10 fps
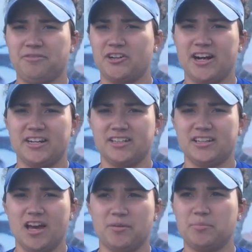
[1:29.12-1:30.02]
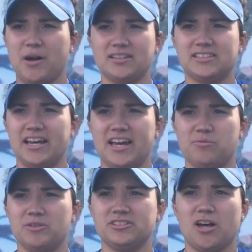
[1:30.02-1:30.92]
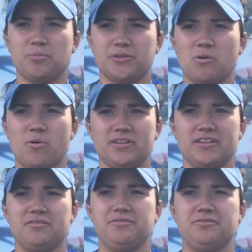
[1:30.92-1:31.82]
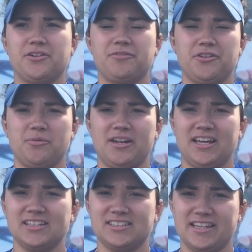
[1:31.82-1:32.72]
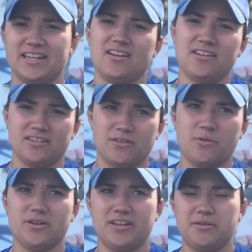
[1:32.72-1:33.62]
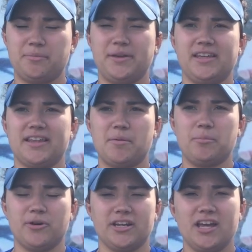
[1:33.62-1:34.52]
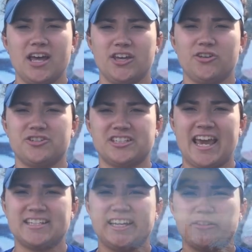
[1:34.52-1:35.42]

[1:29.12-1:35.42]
for granted. I mean, Potsdam was up with Cortland for a few innings, and then Cortland being them, but you just can't take